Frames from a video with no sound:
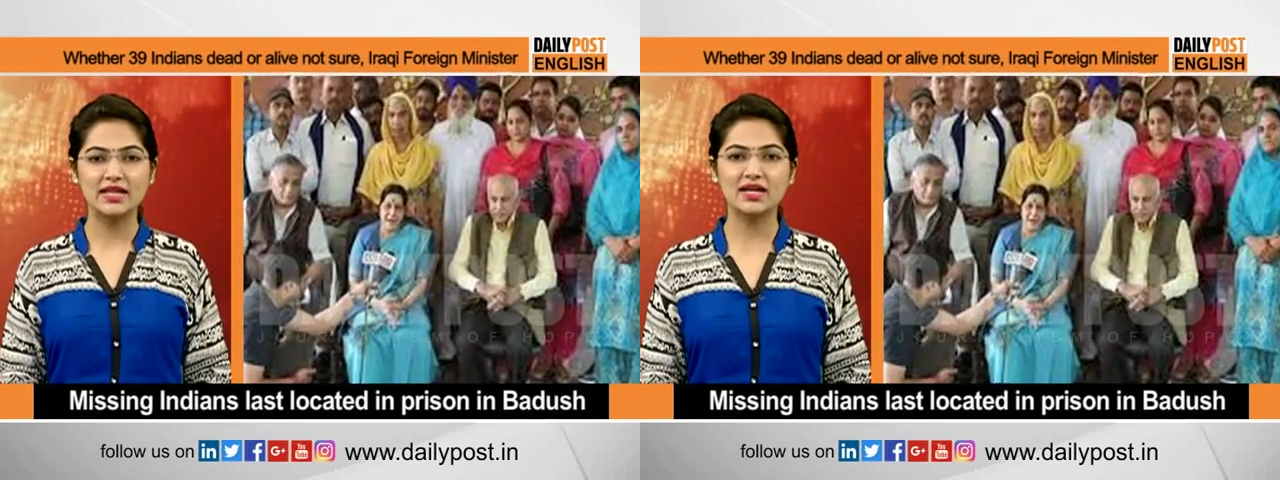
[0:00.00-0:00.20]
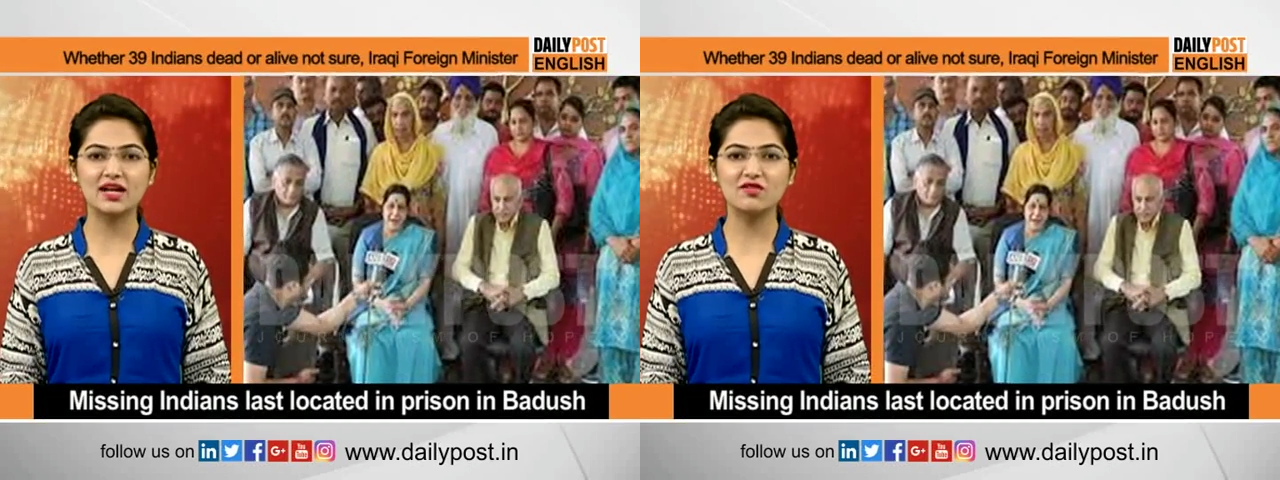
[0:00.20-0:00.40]

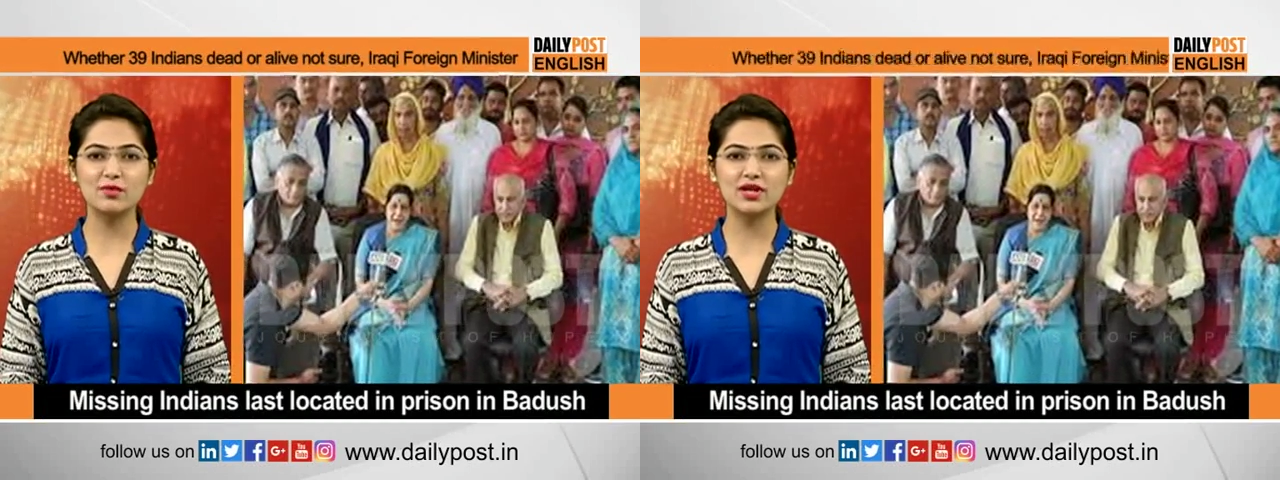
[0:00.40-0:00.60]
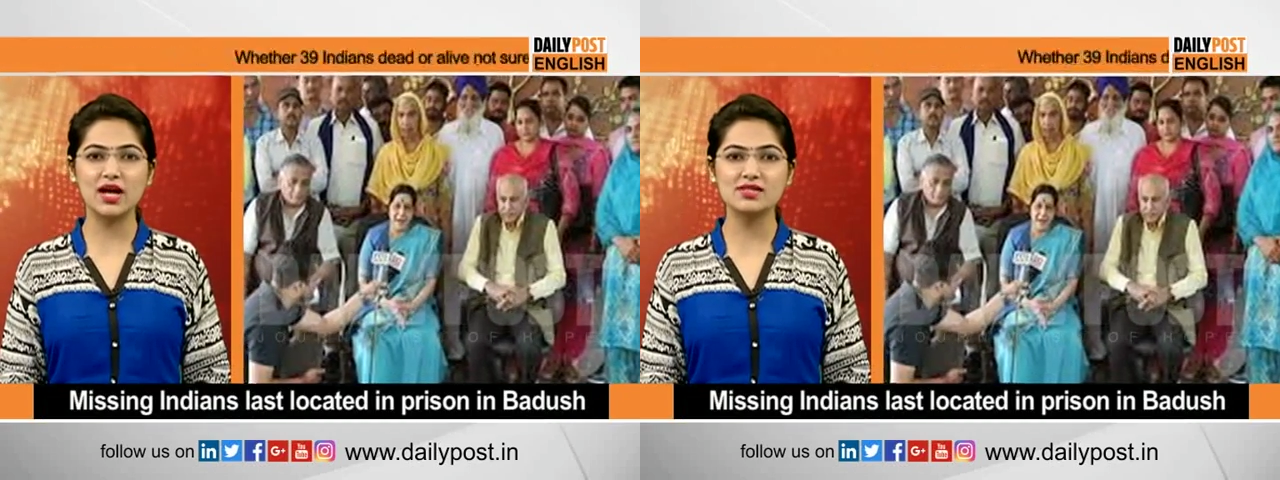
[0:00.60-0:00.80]
The
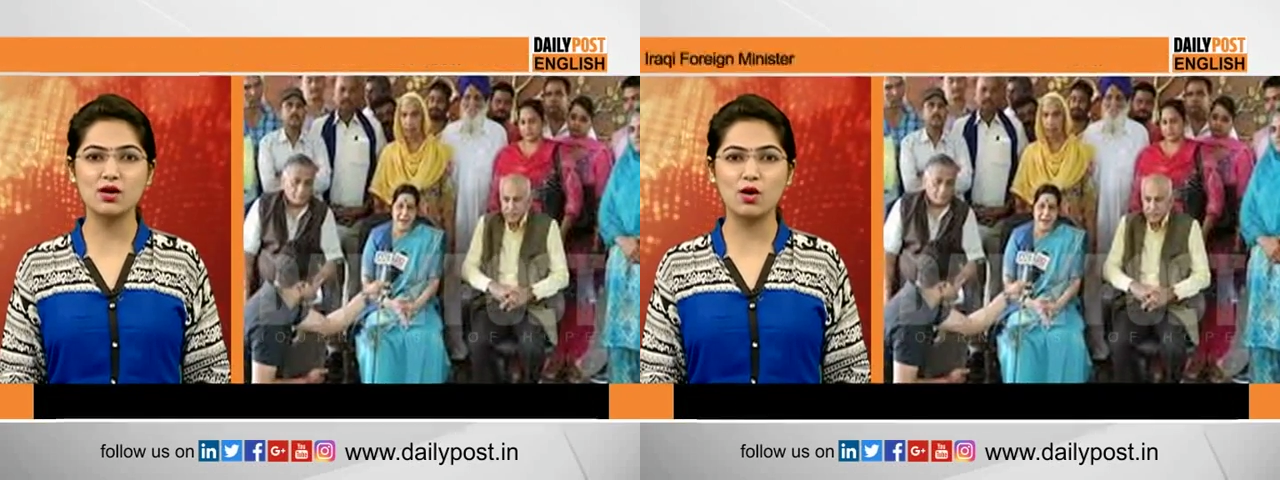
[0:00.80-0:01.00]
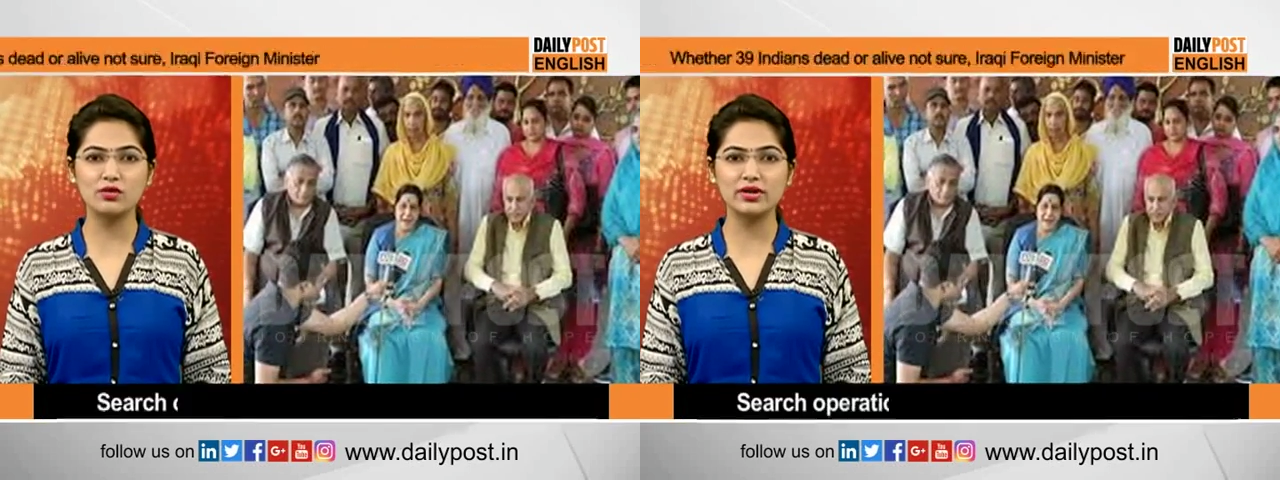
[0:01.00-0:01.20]
government has
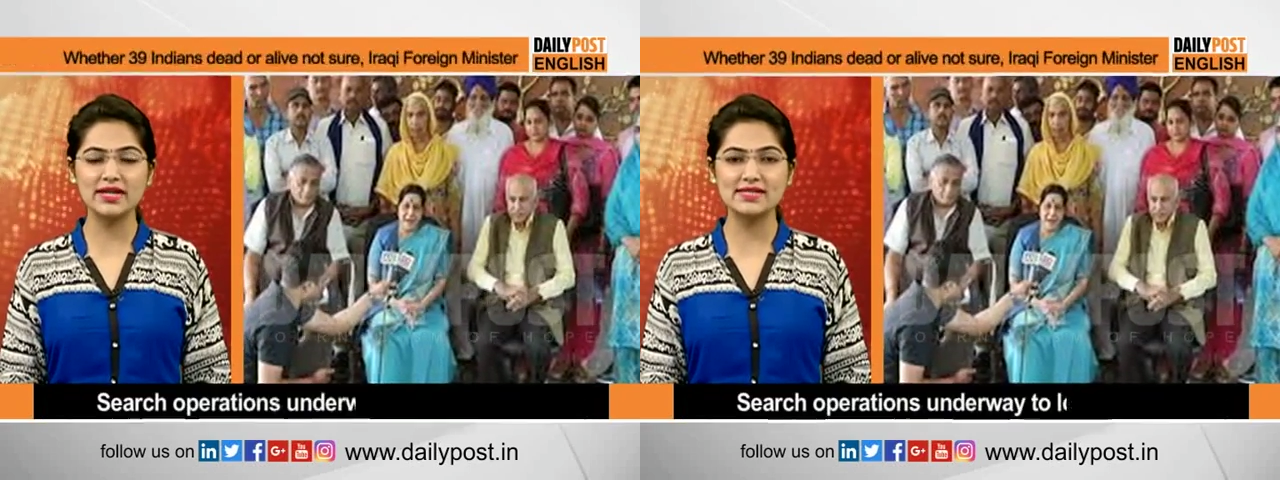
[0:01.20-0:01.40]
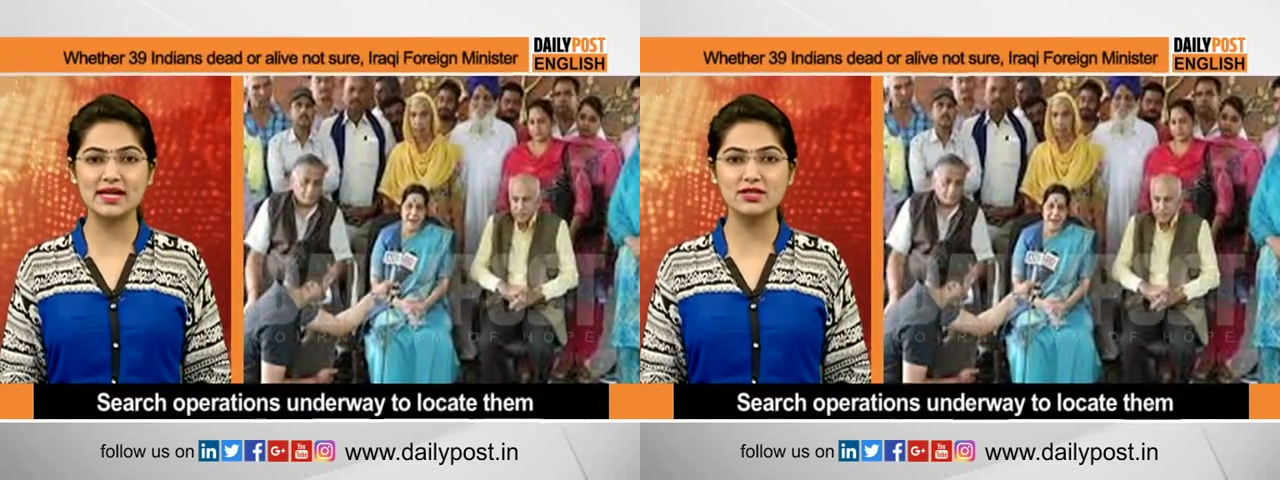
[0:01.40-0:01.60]

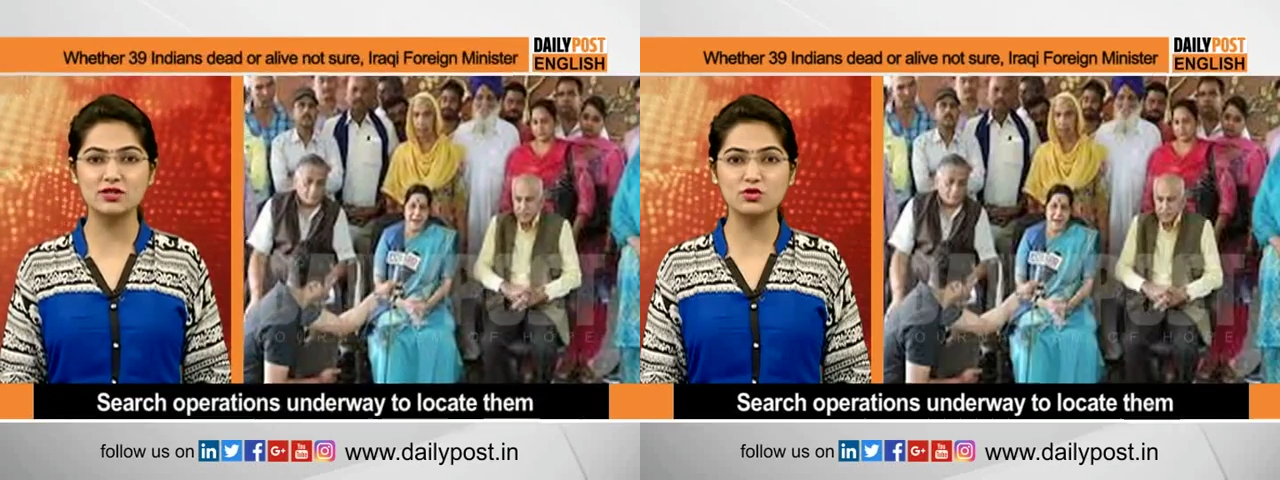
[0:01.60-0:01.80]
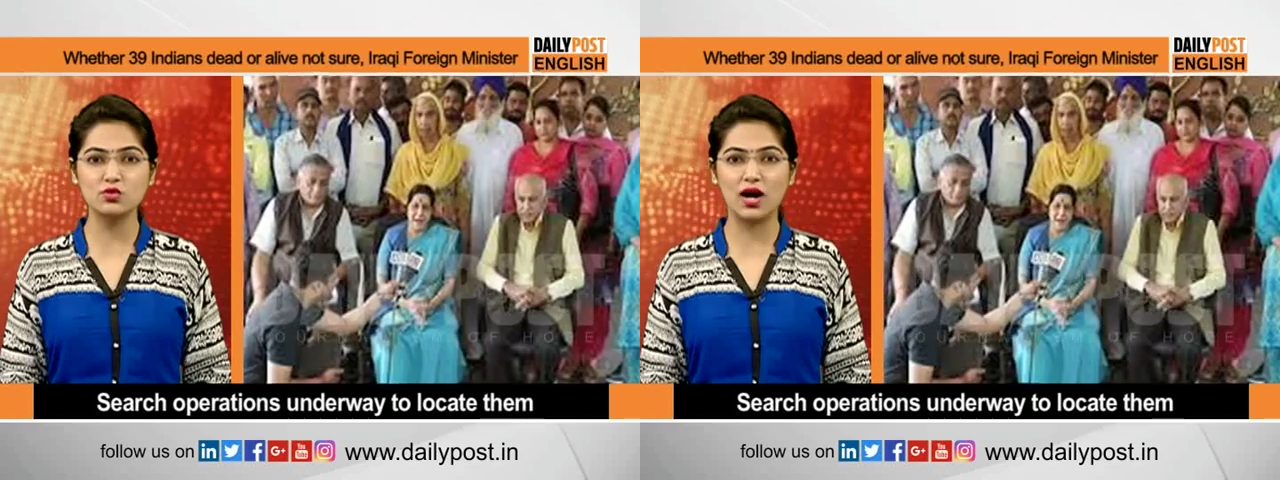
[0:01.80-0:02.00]
already
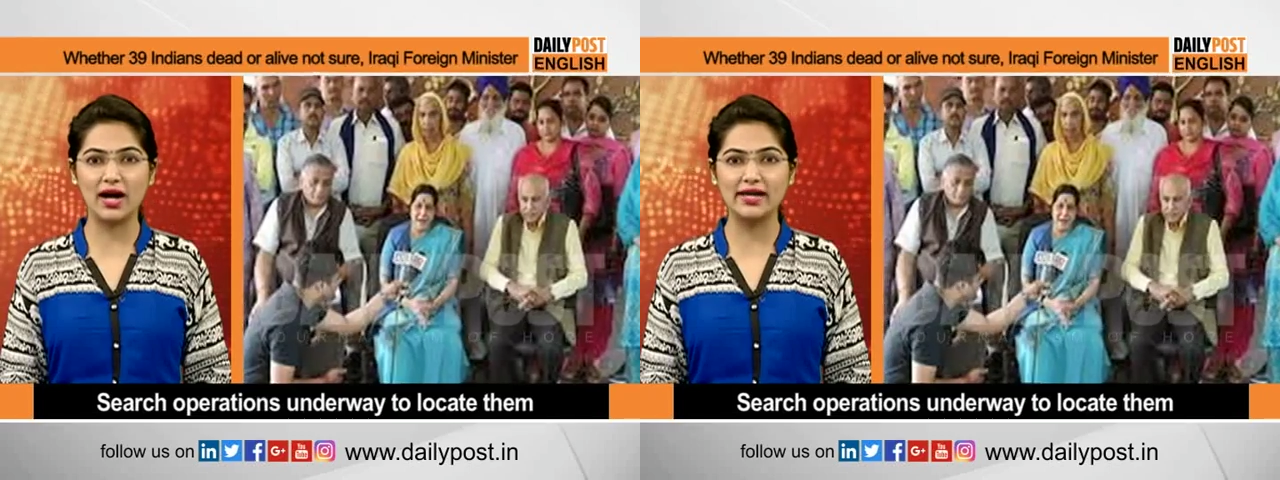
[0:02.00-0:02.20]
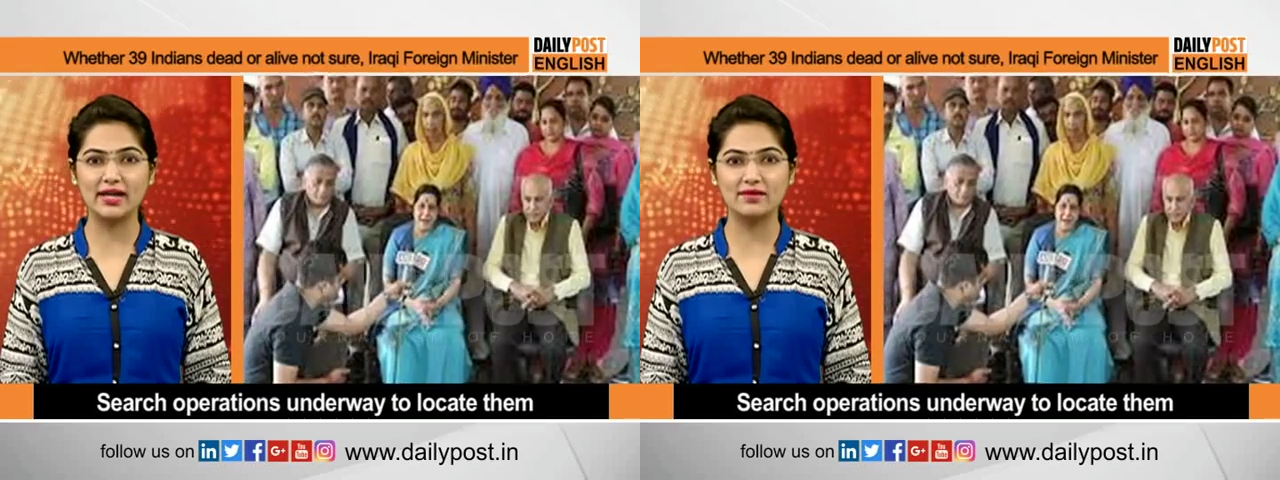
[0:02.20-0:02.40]
sent two
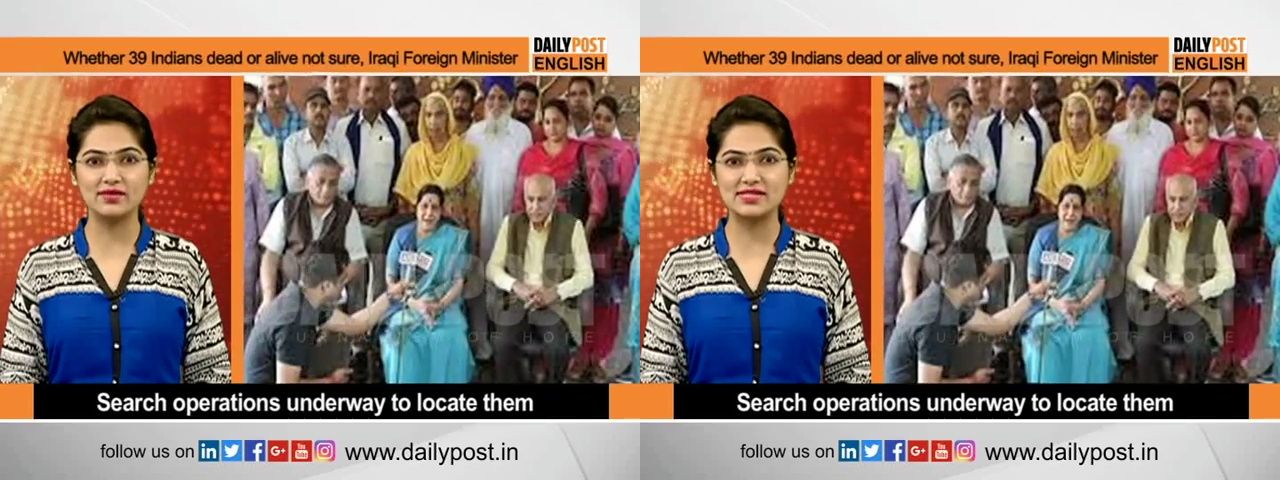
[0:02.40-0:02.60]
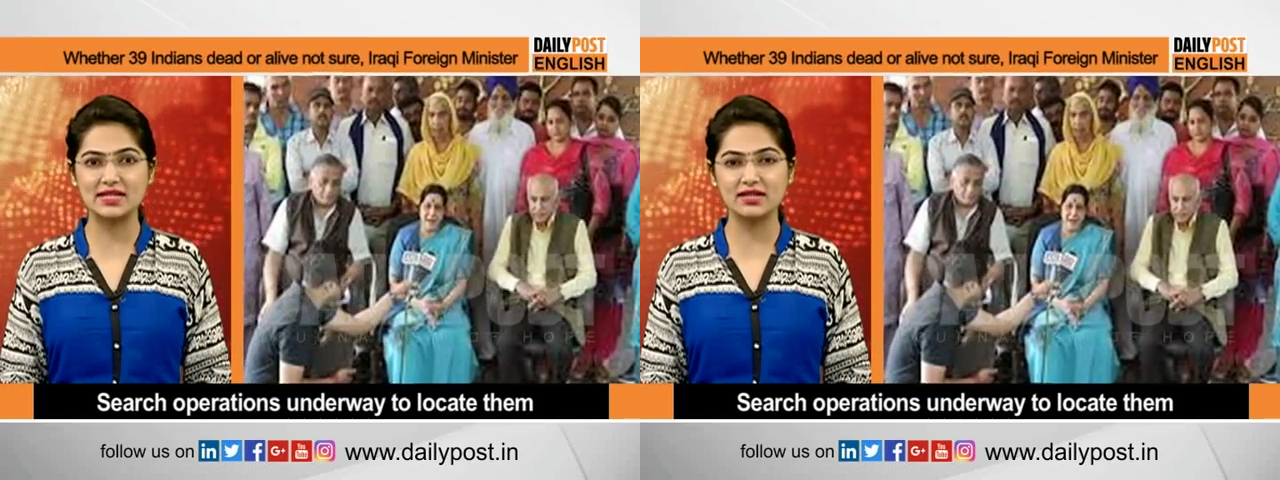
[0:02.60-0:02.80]
high
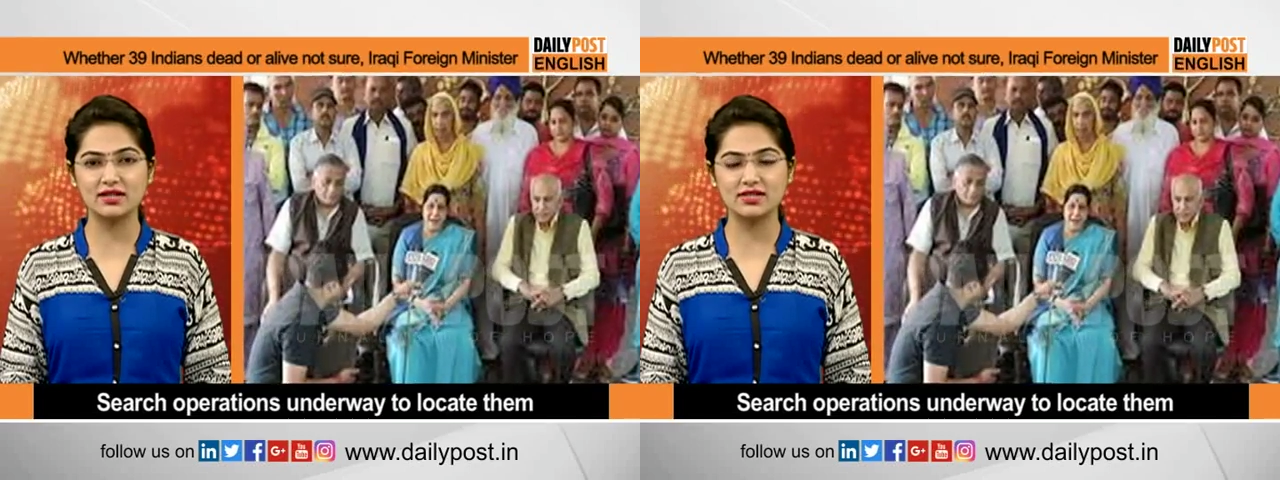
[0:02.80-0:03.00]
level senior